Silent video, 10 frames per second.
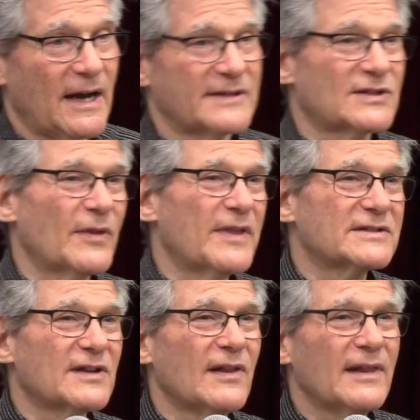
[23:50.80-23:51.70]
So
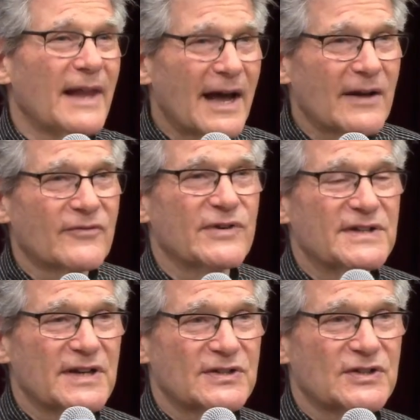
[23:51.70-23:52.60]
there's a lot of
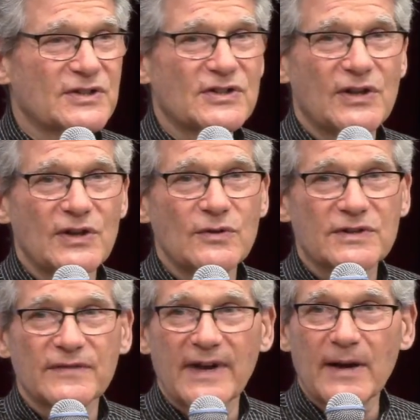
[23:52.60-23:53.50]
resistance to the
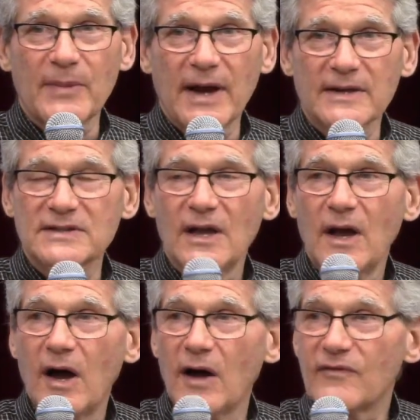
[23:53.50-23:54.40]
use of antibiotics.
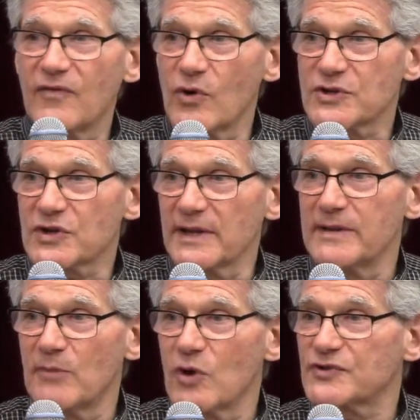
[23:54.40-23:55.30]
Unfortunately,
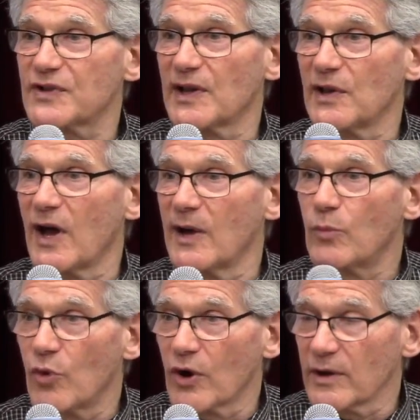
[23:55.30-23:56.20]
most of the Lyme
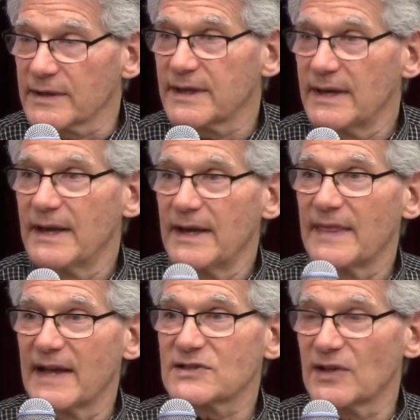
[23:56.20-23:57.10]
world
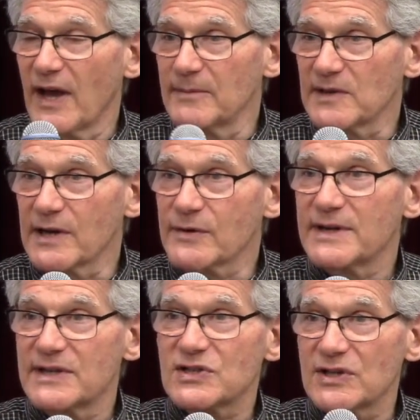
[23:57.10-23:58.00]
that's Lyme literate
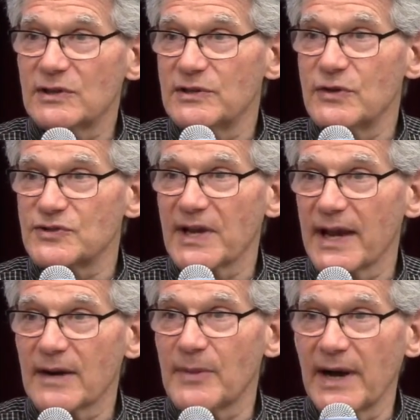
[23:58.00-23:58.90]
is still using
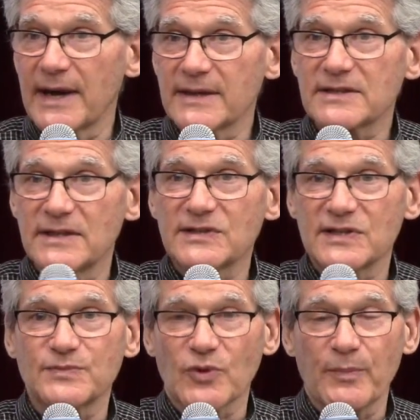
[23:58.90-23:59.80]
antibiotics, and this
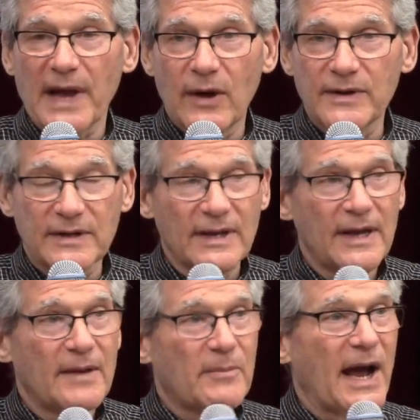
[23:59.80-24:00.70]
is
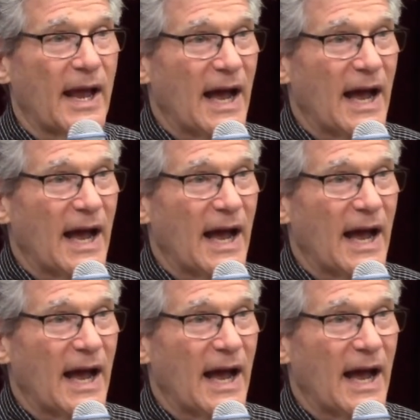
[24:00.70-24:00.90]
propounded by